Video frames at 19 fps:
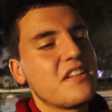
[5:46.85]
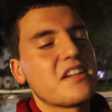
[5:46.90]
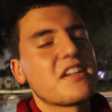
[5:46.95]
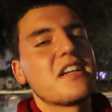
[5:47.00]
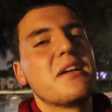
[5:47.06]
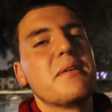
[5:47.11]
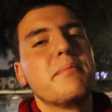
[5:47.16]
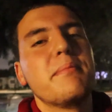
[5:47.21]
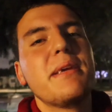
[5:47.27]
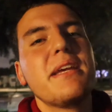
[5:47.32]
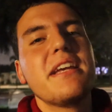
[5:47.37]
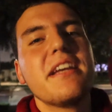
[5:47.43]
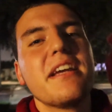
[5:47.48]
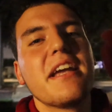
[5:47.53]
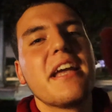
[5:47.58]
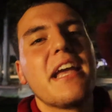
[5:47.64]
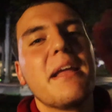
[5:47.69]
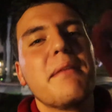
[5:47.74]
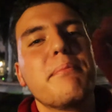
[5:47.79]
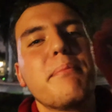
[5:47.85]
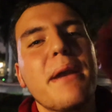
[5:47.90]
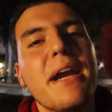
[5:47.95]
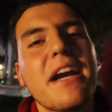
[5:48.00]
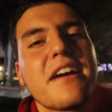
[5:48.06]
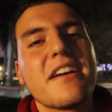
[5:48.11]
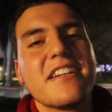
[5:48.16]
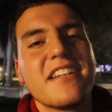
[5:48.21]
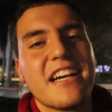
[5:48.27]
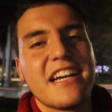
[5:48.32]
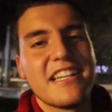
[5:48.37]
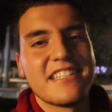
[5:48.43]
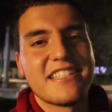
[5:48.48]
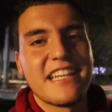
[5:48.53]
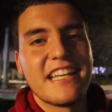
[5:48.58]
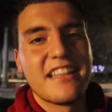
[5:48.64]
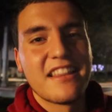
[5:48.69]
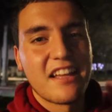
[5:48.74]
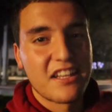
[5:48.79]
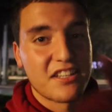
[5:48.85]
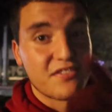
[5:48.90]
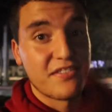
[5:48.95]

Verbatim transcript: they're gonna meet in paradise in Las